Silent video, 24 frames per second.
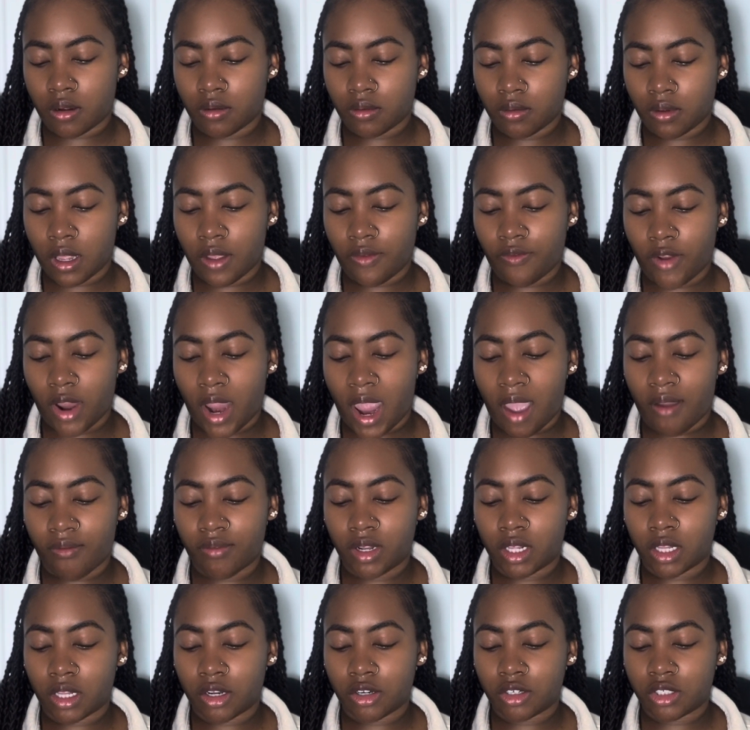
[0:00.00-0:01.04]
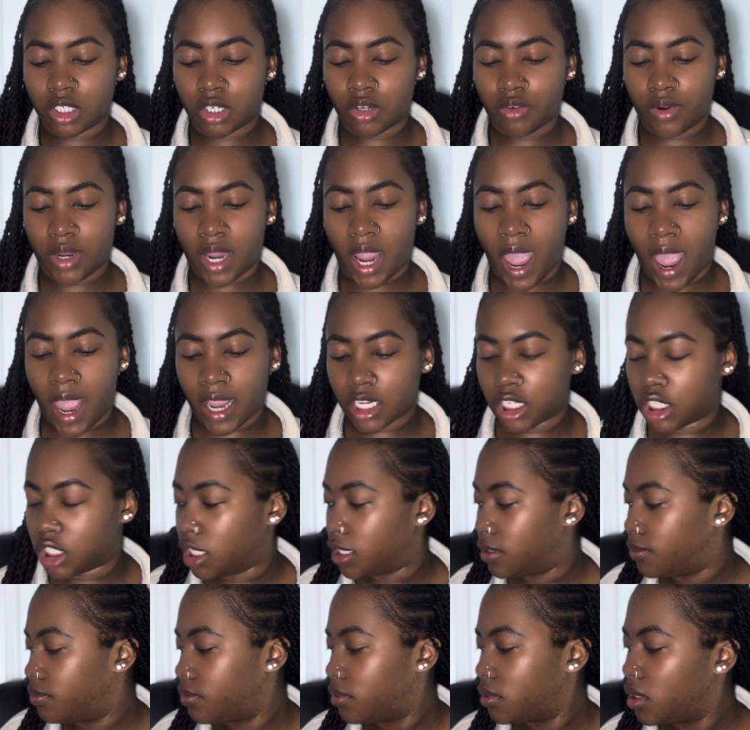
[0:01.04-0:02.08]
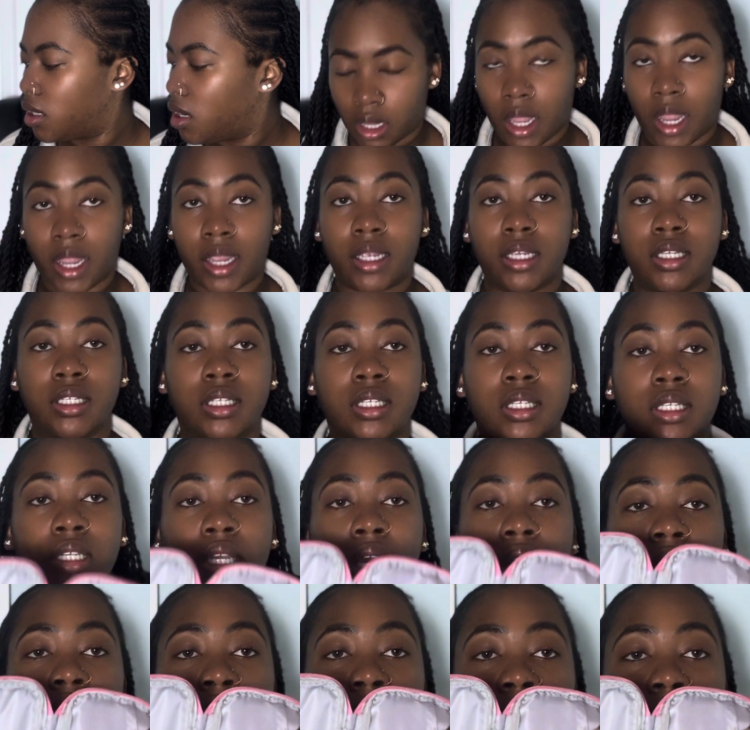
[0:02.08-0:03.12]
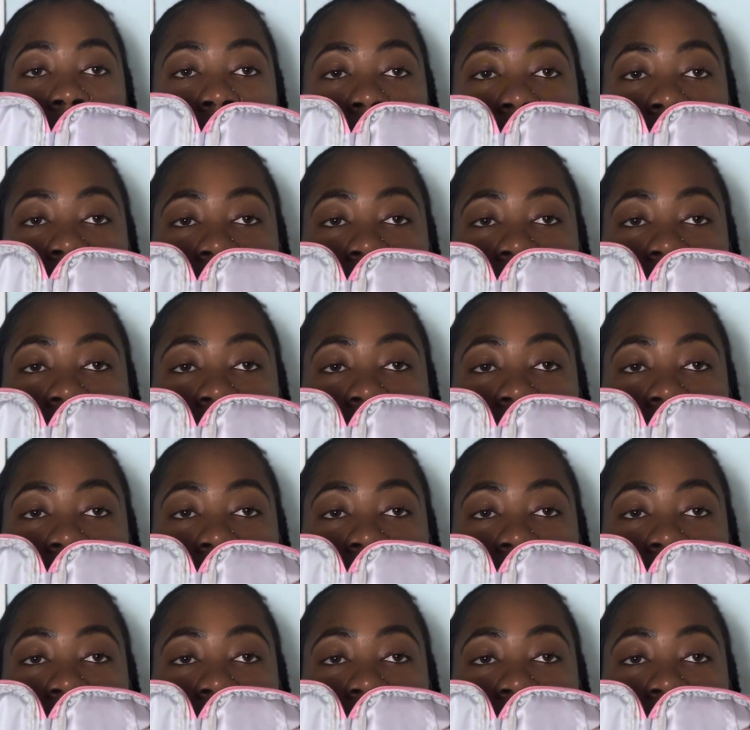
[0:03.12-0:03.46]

if you're having an allergic reaction. Like so.